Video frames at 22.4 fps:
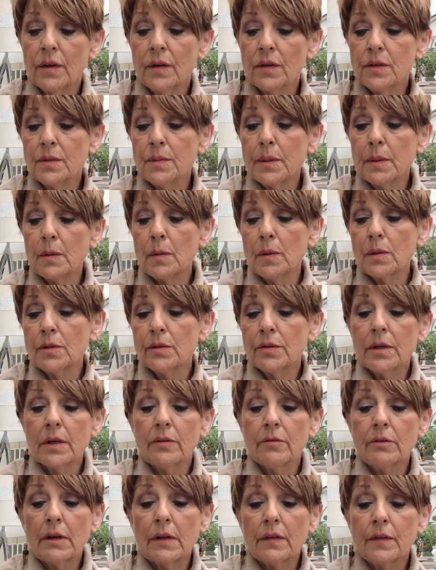you to be
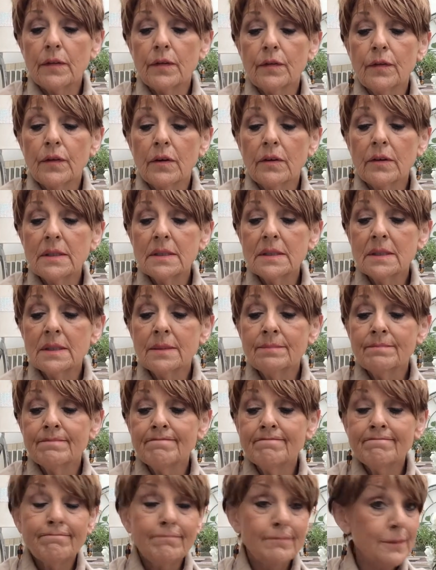wandering around the forest.
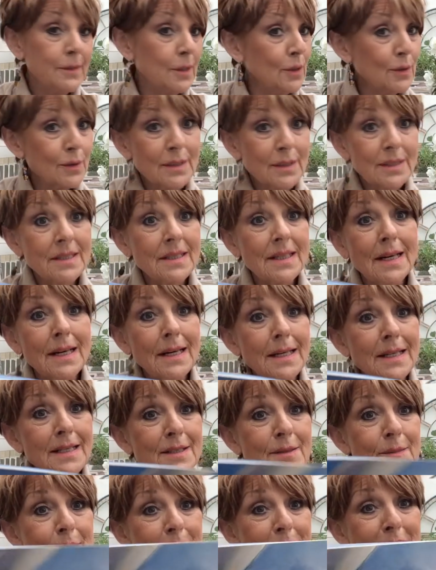Tonight,
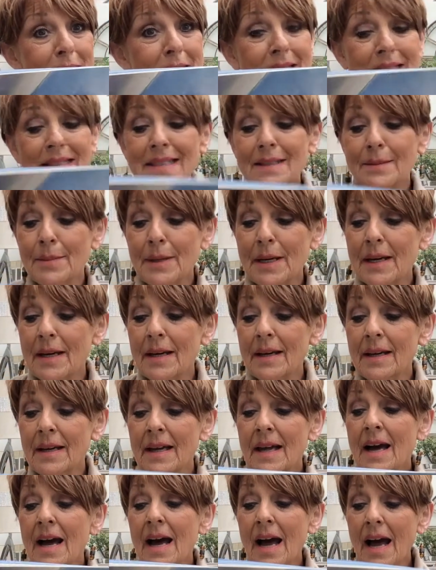smiled Little Bear,
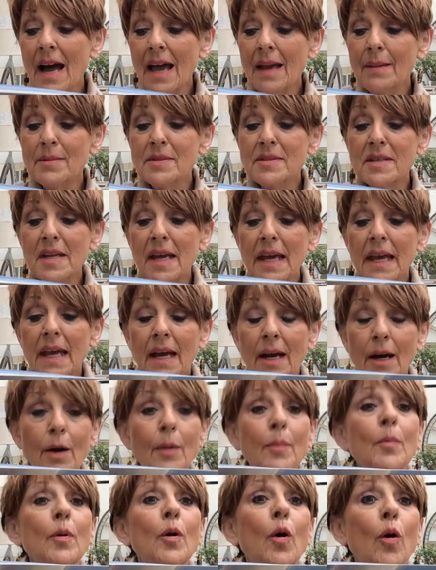I'm staying
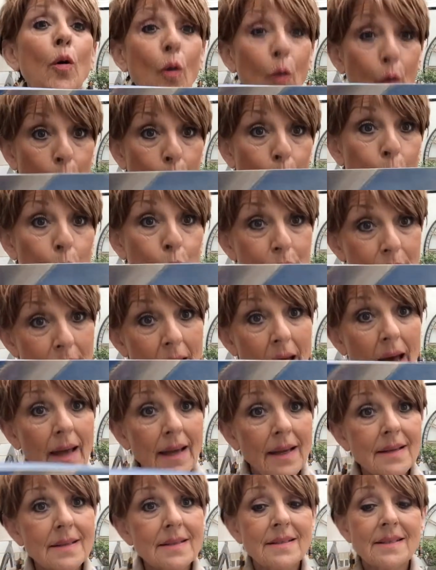up all
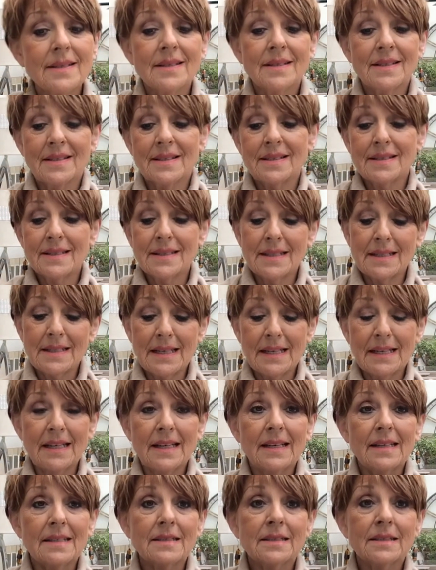night tonight.